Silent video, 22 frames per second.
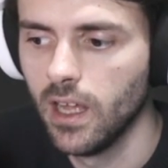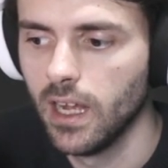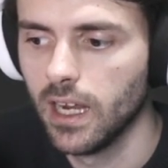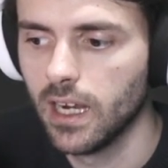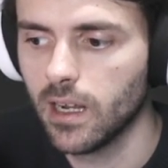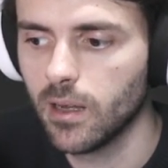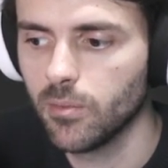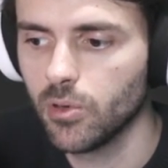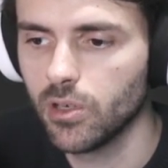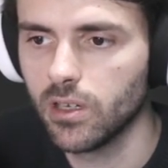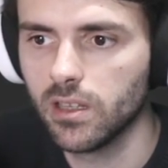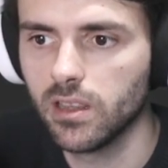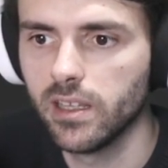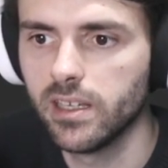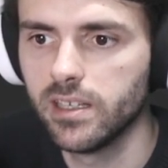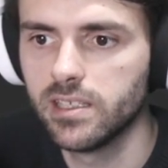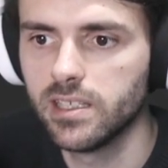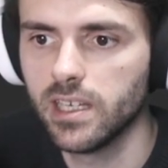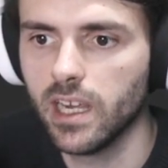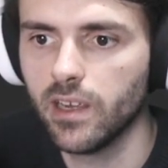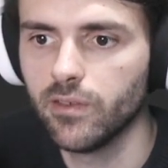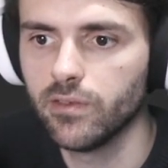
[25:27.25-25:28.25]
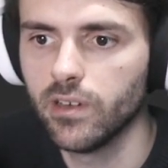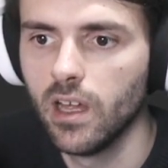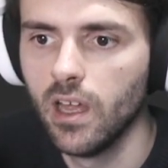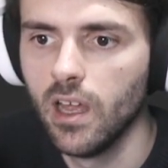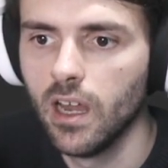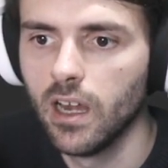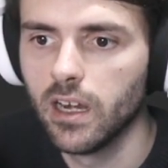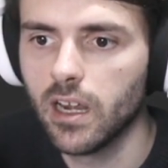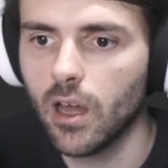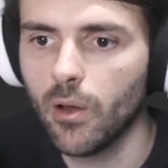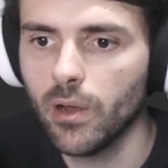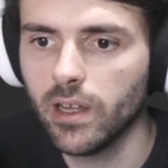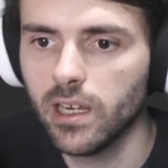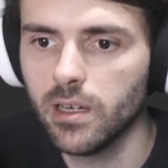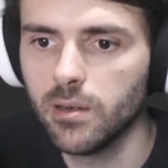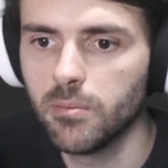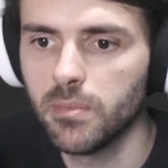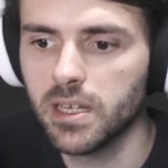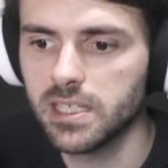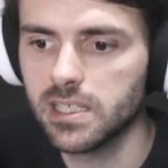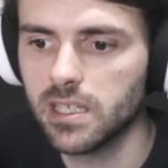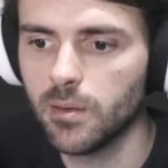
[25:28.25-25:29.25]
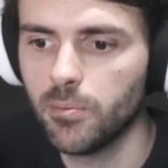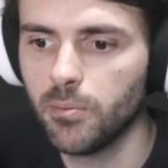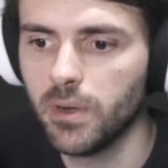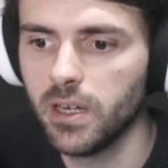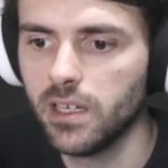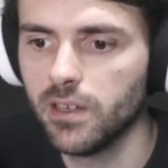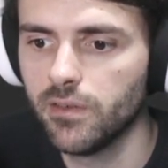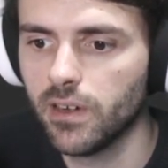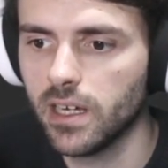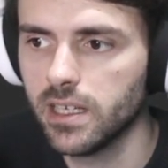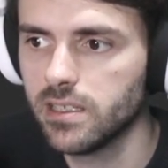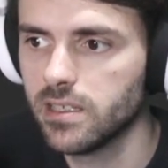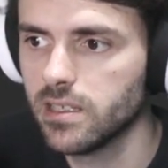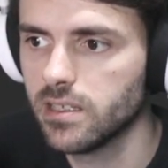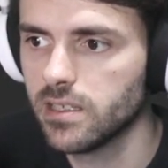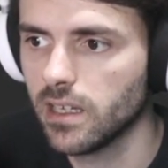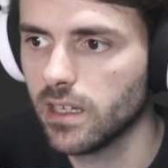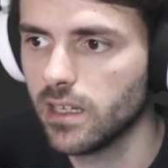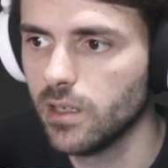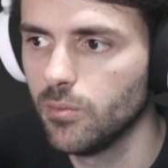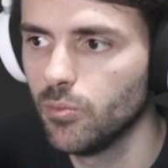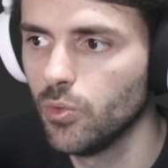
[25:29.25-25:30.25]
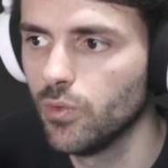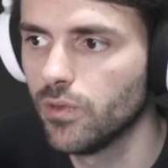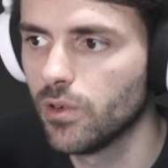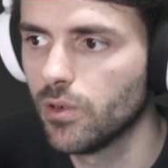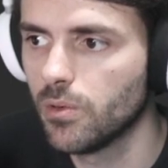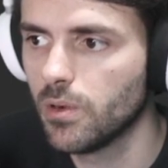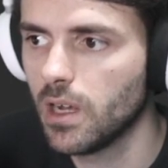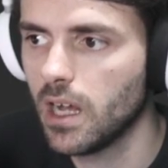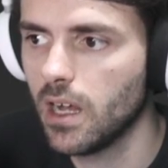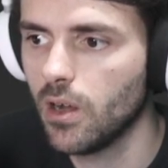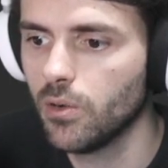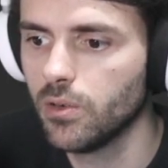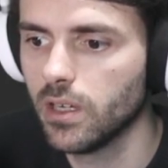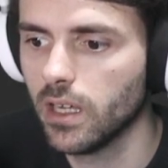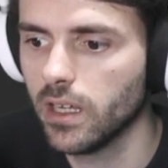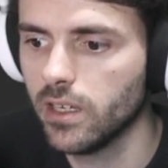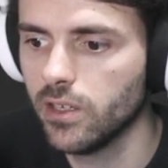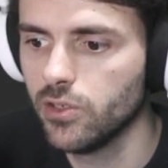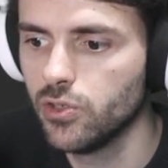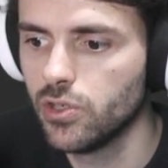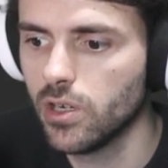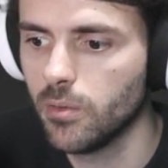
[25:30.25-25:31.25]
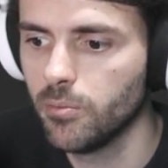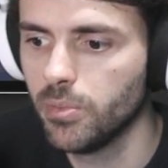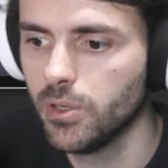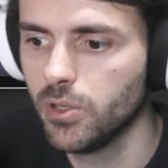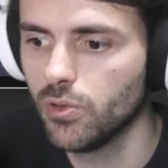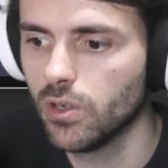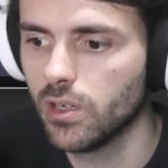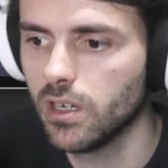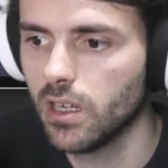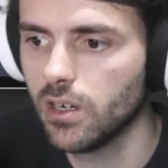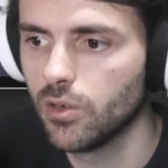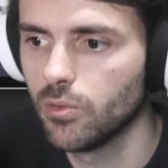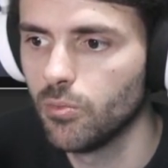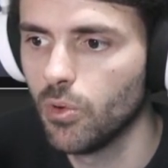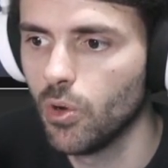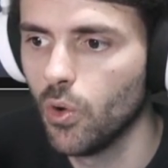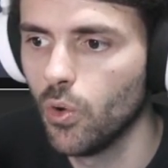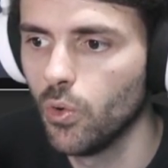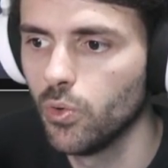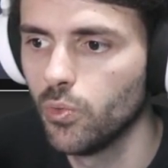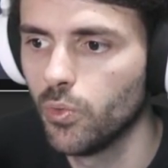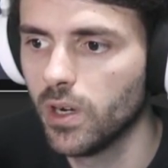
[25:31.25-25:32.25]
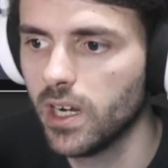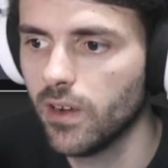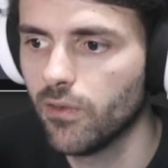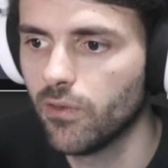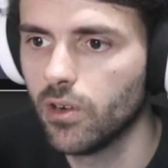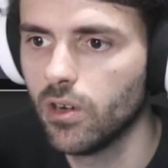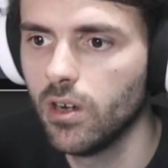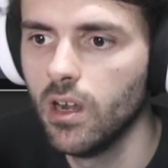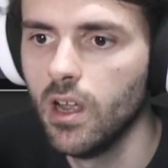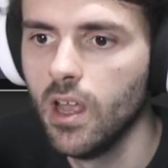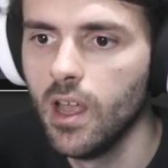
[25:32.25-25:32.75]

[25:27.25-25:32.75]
I'm going to click save. Now I can mess up my devices. I can move around. I can jump into another mode, whatever.